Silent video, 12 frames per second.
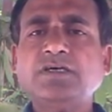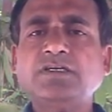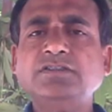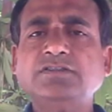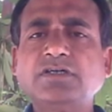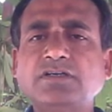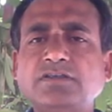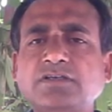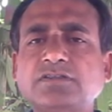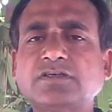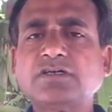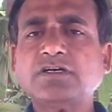In
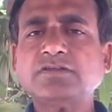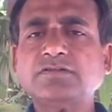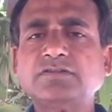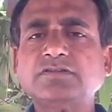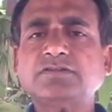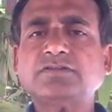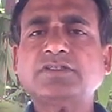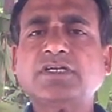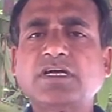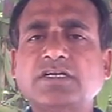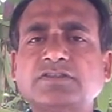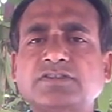Karnataka,
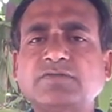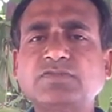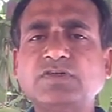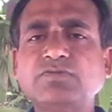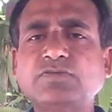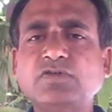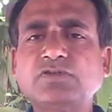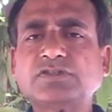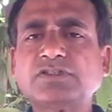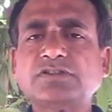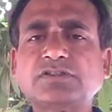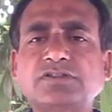there are some
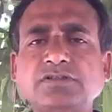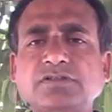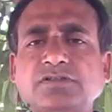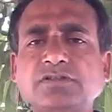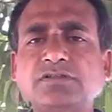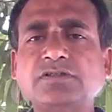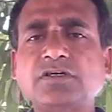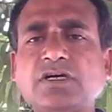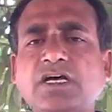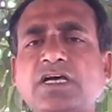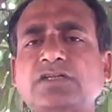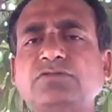important
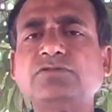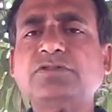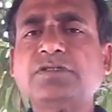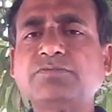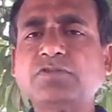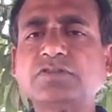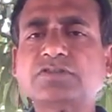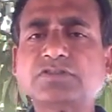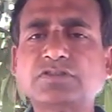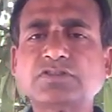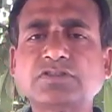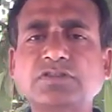iron ore
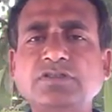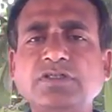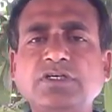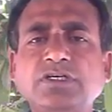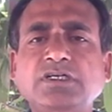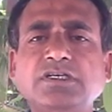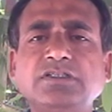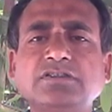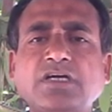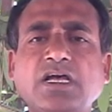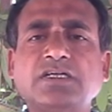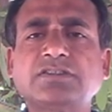deposits
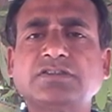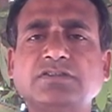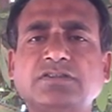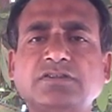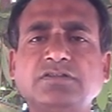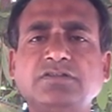in Hassan,